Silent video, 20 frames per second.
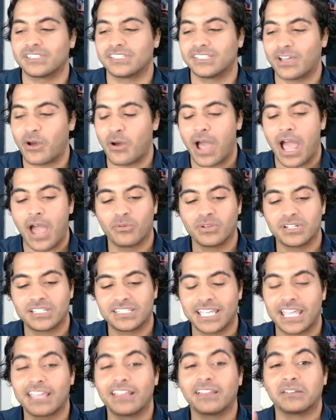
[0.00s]
So I would
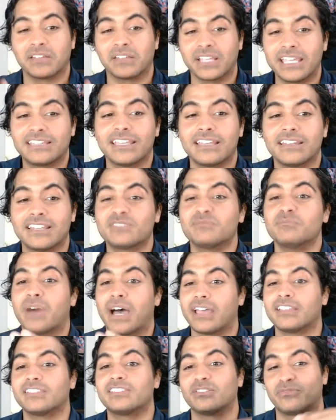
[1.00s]
say LinkedIn is
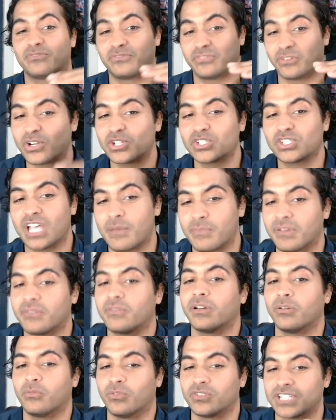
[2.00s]
the first step
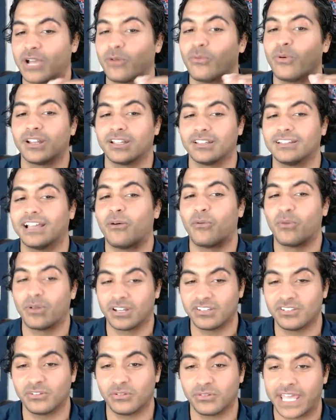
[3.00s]
in which I want
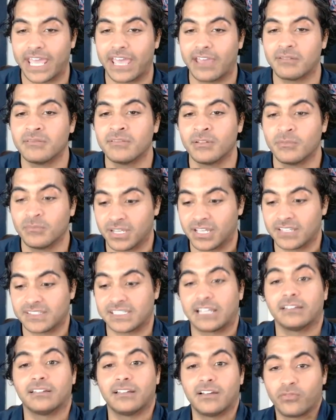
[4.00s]
to do that because I
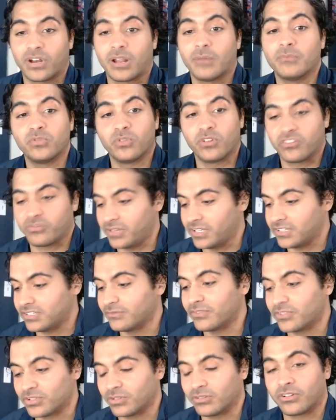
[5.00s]
love what I'm doing for
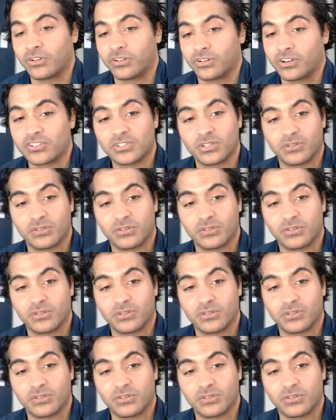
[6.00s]
individual learners.